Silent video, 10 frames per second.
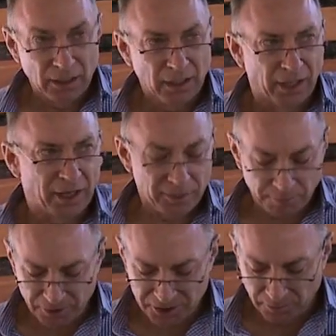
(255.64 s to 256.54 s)
Another
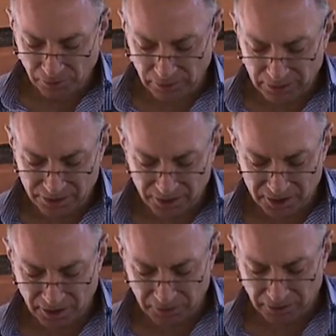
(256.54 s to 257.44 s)
principle is
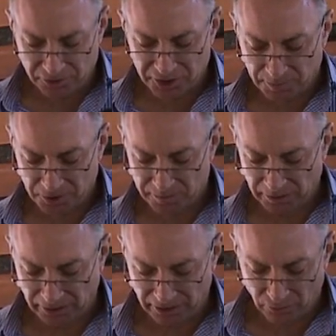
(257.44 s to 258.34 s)
accepting the
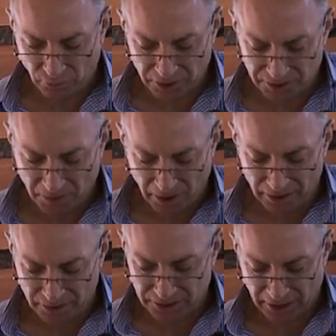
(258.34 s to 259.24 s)
responsibility that we as
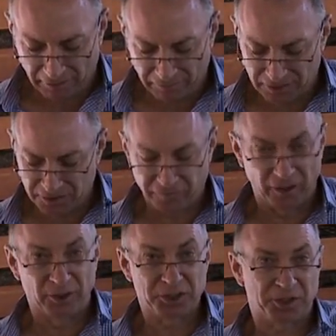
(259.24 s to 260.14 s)
miners have as
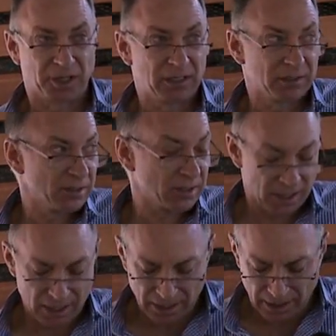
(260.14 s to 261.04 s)
fellow Australians
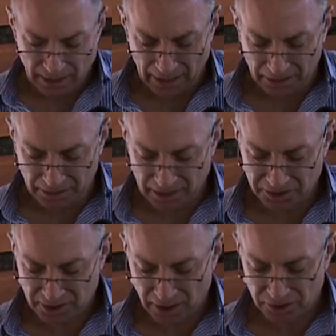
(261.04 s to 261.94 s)
and as
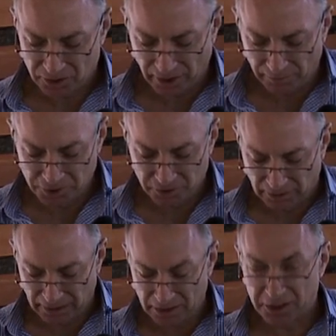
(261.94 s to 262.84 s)
tenants on Aboriginal
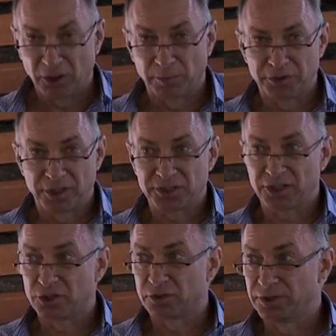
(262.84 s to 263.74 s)
land to help address
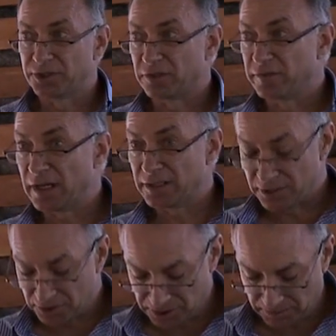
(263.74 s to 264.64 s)
social
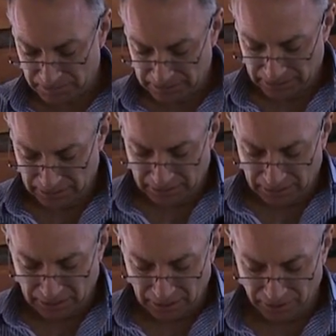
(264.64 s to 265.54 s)
disadvantage
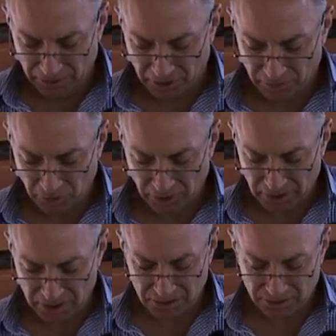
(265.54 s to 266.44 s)
in the
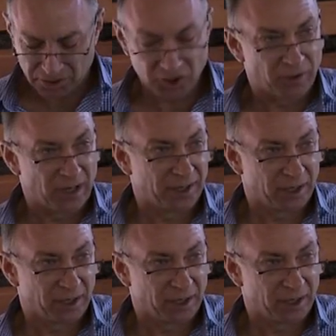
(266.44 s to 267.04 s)
communities that surround